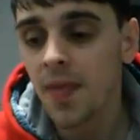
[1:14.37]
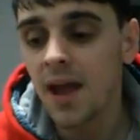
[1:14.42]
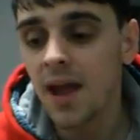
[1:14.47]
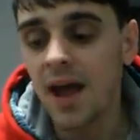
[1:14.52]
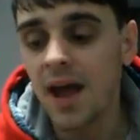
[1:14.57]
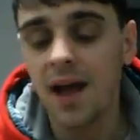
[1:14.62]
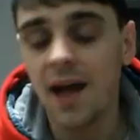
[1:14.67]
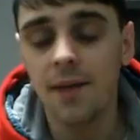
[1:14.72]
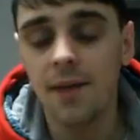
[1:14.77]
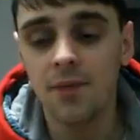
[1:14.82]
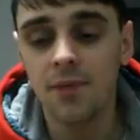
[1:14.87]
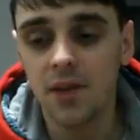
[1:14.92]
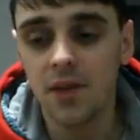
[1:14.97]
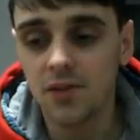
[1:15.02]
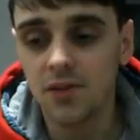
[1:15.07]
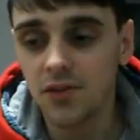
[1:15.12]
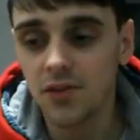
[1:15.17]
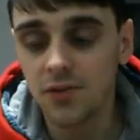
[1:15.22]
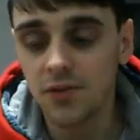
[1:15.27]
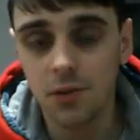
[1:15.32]

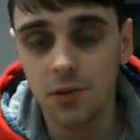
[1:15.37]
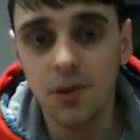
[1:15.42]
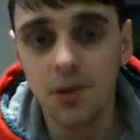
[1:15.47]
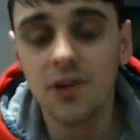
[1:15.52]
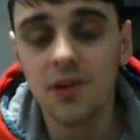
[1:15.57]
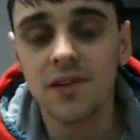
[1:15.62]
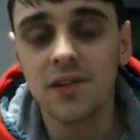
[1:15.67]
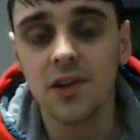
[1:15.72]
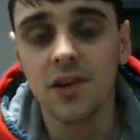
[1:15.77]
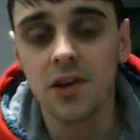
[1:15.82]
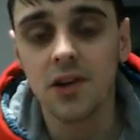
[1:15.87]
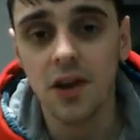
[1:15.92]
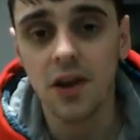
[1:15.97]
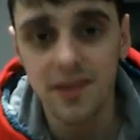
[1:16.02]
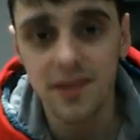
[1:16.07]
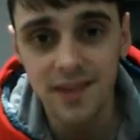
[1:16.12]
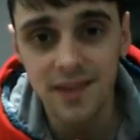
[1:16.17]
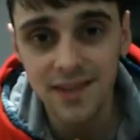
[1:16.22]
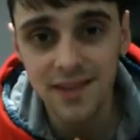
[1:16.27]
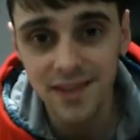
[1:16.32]
And to be honest,
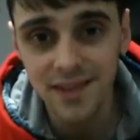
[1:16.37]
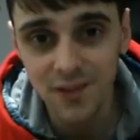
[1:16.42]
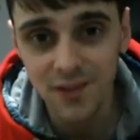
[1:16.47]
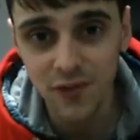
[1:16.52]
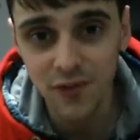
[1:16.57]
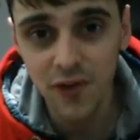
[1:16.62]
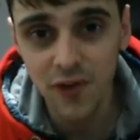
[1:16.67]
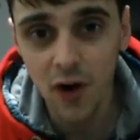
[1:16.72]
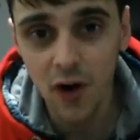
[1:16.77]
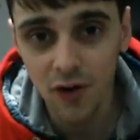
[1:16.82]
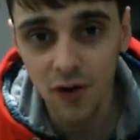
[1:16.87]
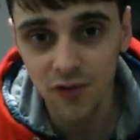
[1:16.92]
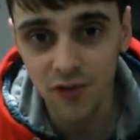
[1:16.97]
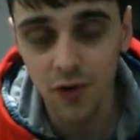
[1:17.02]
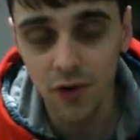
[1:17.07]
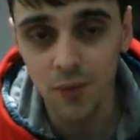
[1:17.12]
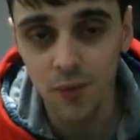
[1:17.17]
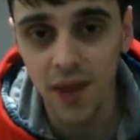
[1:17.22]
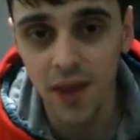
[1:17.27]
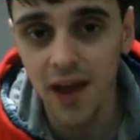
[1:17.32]
guys, this is far
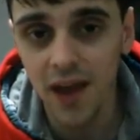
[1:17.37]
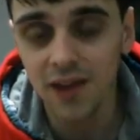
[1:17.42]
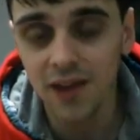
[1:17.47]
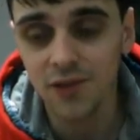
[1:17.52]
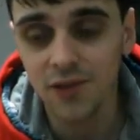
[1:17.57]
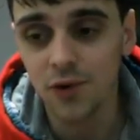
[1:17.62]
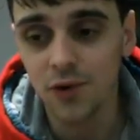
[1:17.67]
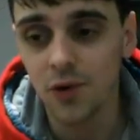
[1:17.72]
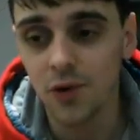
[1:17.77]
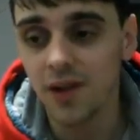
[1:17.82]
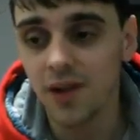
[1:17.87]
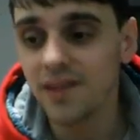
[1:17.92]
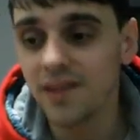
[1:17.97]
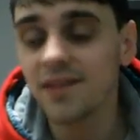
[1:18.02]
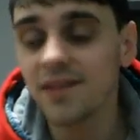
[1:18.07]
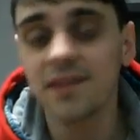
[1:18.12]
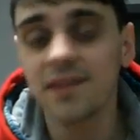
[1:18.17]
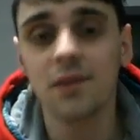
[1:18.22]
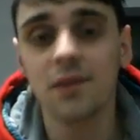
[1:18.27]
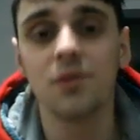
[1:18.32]
from that at all, and
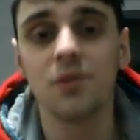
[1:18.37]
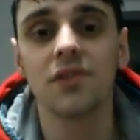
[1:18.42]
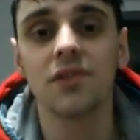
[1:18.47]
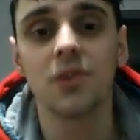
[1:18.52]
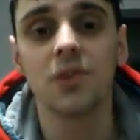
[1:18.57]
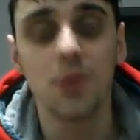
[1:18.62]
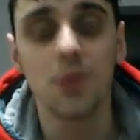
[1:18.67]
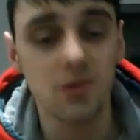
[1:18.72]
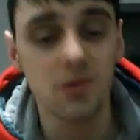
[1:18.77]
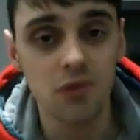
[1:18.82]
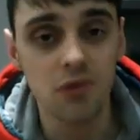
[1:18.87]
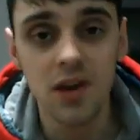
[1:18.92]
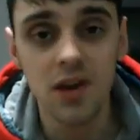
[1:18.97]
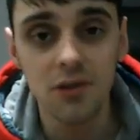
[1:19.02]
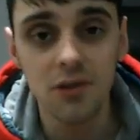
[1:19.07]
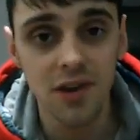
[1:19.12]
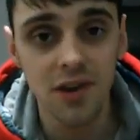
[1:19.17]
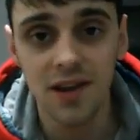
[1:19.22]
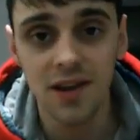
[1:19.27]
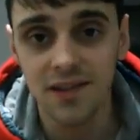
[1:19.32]
this is something that's going to be
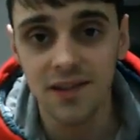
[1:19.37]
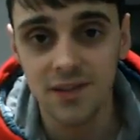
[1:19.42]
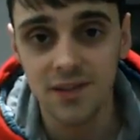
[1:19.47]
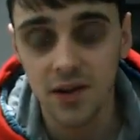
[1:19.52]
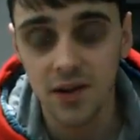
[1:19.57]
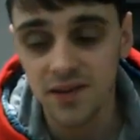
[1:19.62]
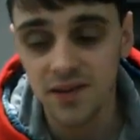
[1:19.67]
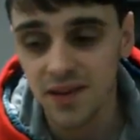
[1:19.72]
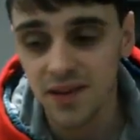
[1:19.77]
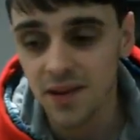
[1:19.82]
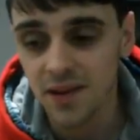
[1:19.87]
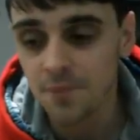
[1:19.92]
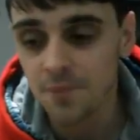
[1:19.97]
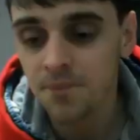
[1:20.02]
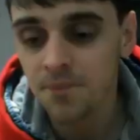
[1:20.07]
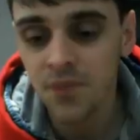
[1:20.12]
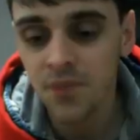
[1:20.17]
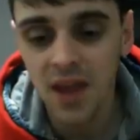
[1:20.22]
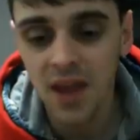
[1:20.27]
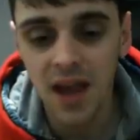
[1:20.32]
really, really exciting.
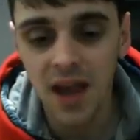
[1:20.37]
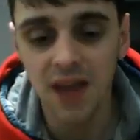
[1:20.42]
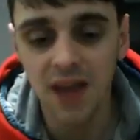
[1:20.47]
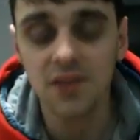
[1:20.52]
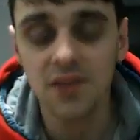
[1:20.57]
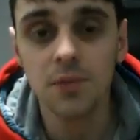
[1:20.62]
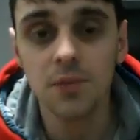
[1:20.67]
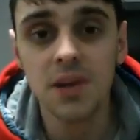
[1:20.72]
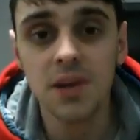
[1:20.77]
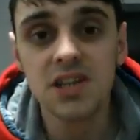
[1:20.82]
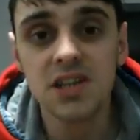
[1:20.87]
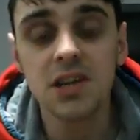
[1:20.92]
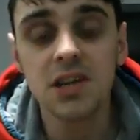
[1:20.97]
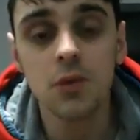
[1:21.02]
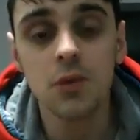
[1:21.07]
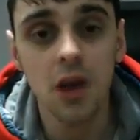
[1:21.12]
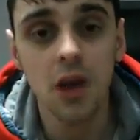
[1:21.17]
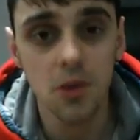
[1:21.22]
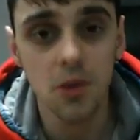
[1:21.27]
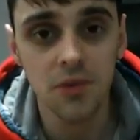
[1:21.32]
And especially
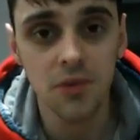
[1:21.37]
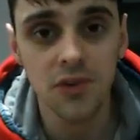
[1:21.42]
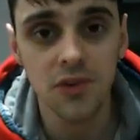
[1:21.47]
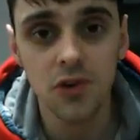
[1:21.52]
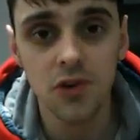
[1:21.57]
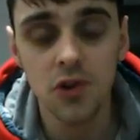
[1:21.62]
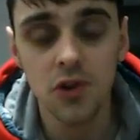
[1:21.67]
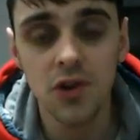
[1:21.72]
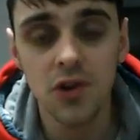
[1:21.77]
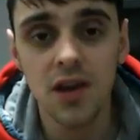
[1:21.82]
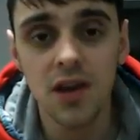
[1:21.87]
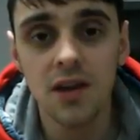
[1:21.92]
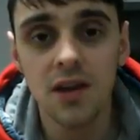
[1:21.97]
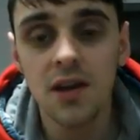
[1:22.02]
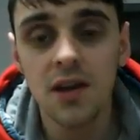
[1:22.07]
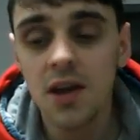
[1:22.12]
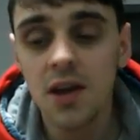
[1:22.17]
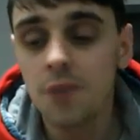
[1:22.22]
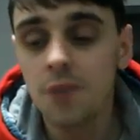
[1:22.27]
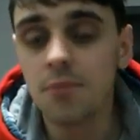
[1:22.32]
like with the new
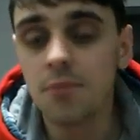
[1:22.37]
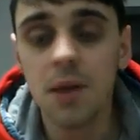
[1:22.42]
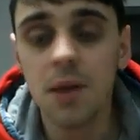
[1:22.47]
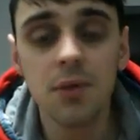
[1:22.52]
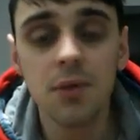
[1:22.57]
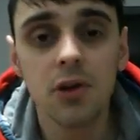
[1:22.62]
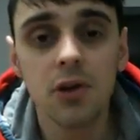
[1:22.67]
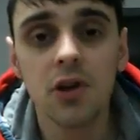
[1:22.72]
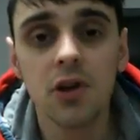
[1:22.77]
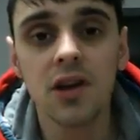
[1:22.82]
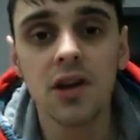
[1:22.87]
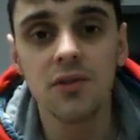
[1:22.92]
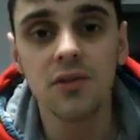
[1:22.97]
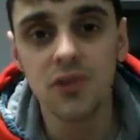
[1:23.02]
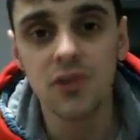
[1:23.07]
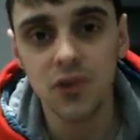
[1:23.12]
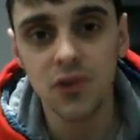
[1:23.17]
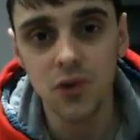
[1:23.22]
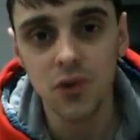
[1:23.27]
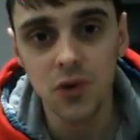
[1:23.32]
year, maybe you're
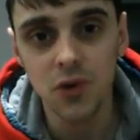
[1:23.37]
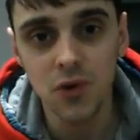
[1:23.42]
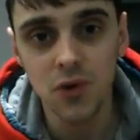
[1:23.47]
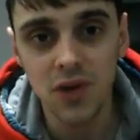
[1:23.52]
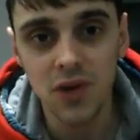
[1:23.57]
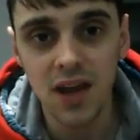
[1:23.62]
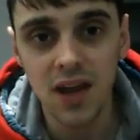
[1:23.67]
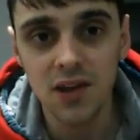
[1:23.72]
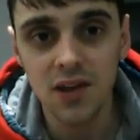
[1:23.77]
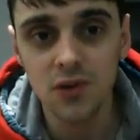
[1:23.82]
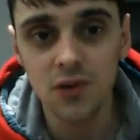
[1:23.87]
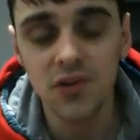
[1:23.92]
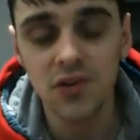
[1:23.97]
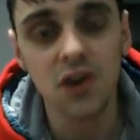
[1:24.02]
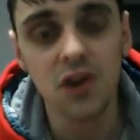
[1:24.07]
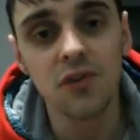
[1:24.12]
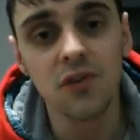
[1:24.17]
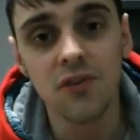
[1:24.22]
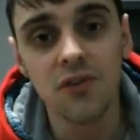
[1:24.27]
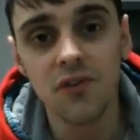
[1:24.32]
looking to get
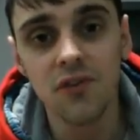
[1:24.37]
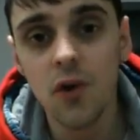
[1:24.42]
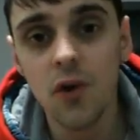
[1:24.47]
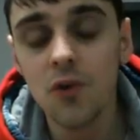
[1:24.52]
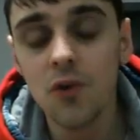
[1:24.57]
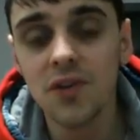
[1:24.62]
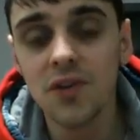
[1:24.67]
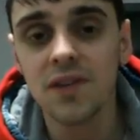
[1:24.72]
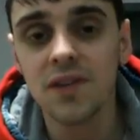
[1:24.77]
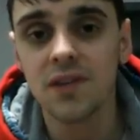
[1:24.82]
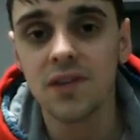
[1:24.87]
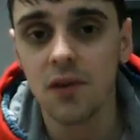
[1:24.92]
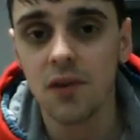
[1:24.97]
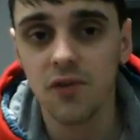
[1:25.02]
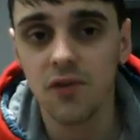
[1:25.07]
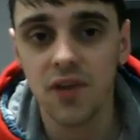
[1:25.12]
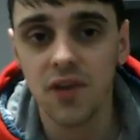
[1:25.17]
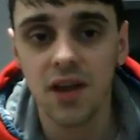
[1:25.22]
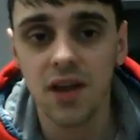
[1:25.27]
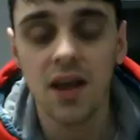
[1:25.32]
yourself involved in
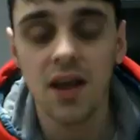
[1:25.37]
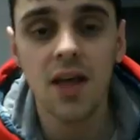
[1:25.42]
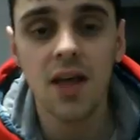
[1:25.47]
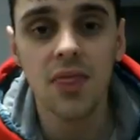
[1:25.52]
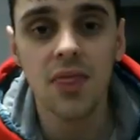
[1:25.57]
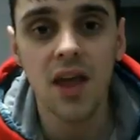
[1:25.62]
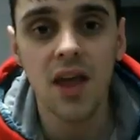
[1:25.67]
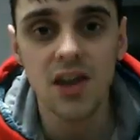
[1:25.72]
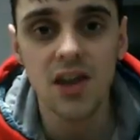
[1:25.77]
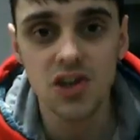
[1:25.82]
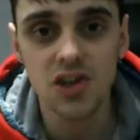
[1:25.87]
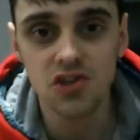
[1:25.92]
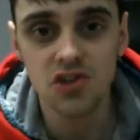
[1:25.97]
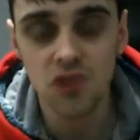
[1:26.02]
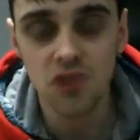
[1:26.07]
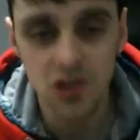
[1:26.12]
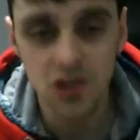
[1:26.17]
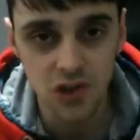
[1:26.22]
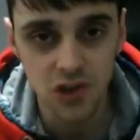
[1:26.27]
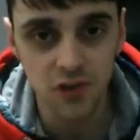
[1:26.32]
something that is
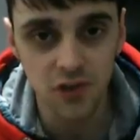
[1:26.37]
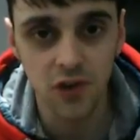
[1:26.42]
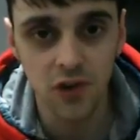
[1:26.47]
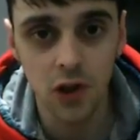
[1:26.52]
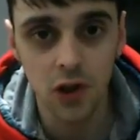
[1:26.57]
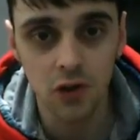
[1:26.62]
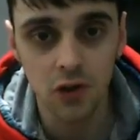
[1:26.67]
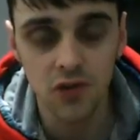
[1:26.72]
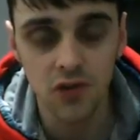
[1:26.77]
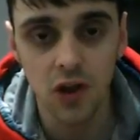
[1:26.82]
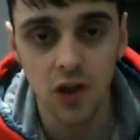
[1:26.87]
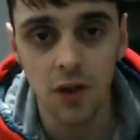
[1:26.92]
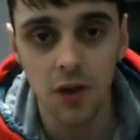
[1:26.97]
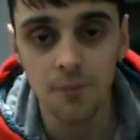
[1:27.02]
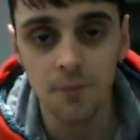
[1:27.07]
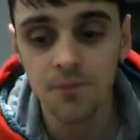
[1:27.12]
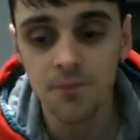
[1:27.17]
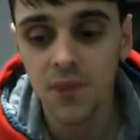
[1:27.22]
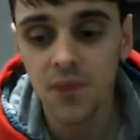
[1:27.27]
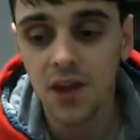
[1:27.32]
structured for long
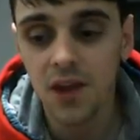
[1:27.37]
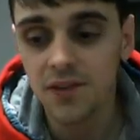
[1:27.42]
term.